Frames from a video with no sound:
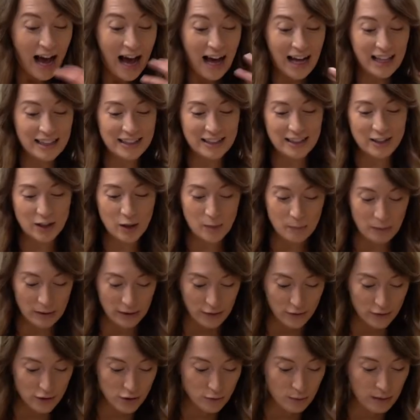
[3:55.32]
A little
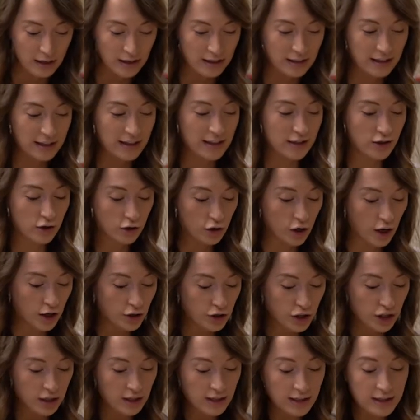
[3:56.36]
bit of sweetness,
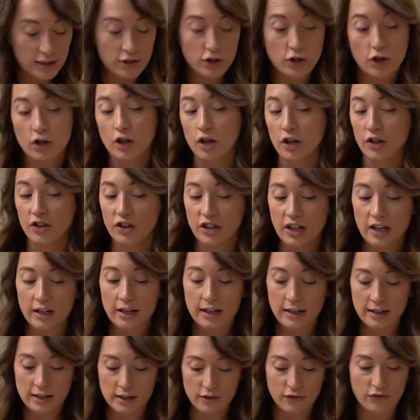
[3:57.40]
crunchiness,
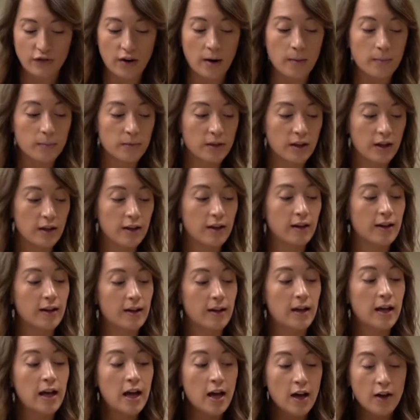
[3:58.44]
earthiness from
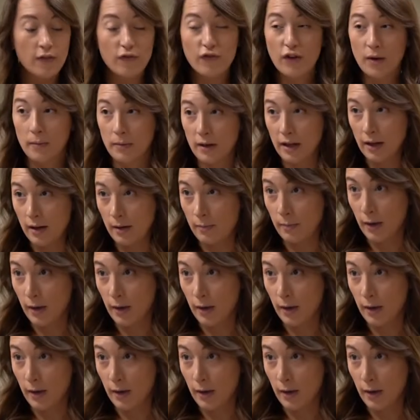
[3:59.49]
the